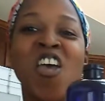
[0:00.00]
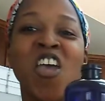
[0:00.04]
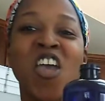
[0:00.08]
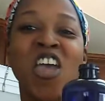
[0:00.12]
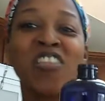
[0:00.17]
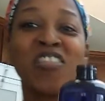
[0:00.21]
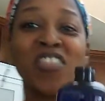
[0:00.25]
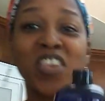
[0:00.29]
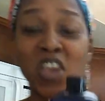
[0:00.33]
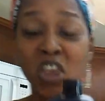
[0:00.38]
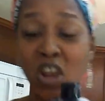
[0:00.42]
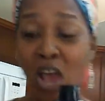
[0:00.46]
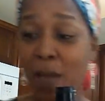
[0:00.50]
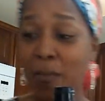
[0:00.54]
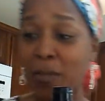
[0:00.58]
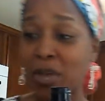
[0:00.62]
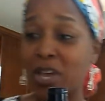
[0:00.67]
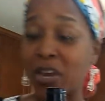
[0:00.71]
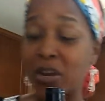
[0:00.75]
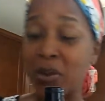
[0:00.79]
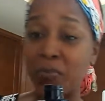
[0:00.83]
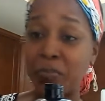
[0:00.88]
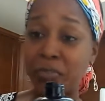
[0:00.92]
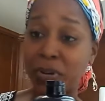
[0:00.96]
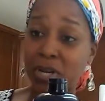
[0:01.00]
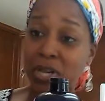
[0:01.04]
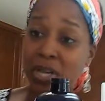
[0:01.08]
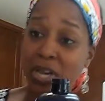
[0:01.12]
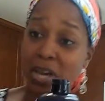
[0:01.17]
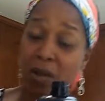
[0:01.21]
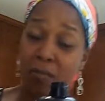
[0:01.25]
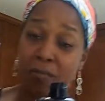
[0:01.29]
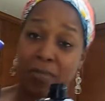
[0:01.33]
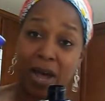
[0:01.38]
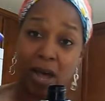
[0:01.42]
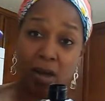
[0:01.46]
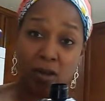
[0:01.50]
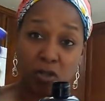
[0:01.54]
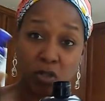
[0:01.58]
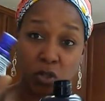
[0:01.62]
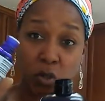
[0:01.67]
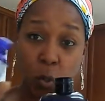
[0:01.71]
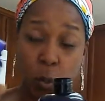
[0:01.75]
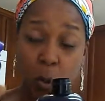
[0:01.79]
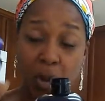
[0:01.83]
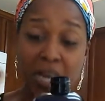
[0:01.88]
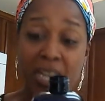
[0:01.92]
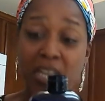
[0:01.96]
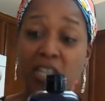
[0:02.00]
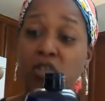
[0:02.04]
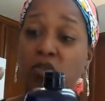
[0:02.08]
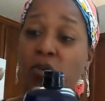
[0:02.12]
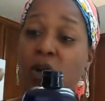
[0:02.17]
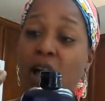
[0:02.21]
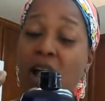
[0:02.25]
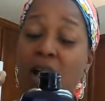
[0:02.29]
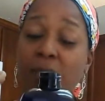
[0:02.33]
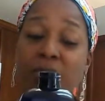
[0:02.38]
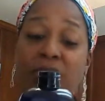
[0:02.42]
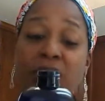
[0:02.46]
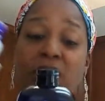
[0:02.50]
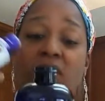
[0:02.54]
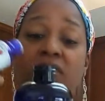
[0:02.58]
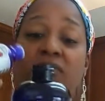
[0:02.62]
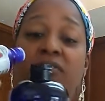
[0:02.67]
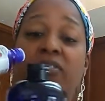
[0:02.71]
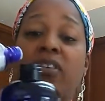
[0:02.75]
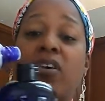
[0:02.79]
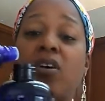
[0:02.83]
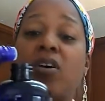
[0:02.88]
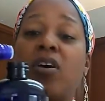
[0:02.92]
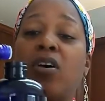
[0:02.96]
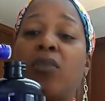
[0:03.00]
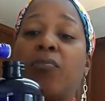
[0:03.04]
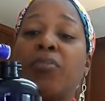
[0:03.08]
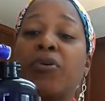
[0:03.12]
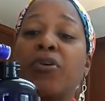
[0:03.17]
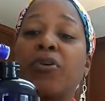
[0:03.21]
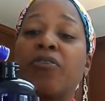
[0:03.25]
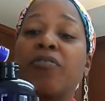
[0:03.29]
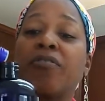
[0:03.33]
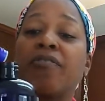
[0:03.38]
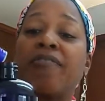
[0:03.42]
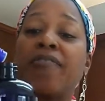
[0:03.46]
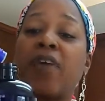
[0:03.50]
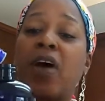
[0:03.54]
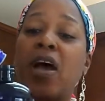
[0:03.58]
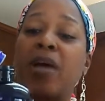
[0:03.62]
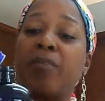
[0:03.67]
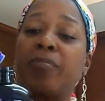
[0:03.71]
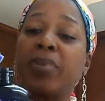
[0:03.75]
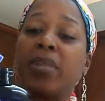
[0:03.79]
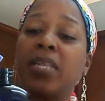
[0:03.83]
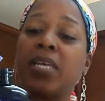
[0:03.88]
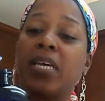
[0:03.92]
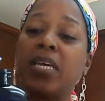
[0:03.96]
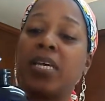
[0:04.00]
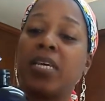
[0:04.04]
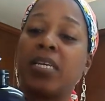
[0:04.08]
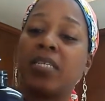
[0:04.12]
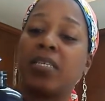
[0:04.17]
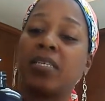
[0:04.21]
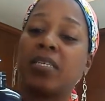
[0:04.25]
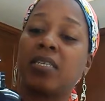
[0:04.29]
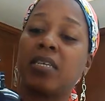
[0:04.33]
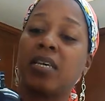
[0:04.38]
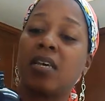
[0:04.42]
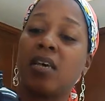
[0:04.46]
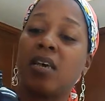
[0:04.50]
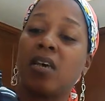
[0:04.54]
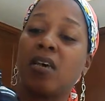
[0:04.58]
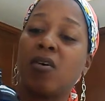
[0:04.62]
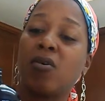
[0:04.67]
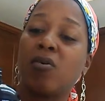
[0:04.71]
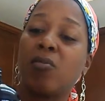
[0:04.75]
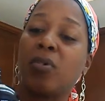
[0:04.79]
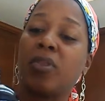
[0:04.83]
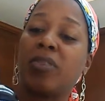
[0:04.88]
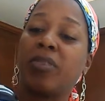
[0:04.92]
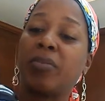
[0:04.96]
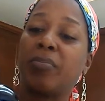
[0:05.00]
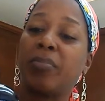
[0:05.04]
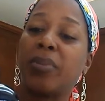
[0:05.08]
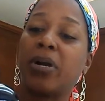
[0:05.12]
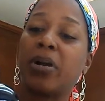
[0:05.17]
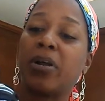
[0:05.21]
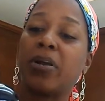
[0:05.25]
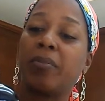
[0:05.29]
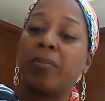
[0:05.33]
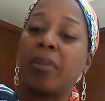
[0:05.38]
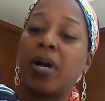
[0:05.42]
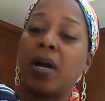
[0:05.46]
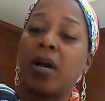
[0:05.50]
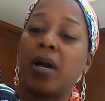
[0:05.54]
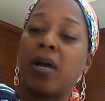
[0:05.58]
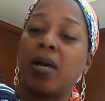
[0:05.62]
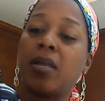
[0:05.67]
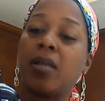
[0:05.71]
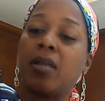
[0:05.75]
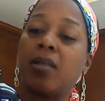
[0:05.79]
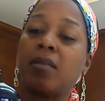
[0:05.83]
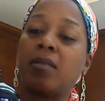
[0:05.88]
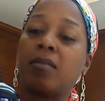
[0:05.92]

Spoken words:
And then I'm going to put about 20 drops of the Purify blend with the bergamot.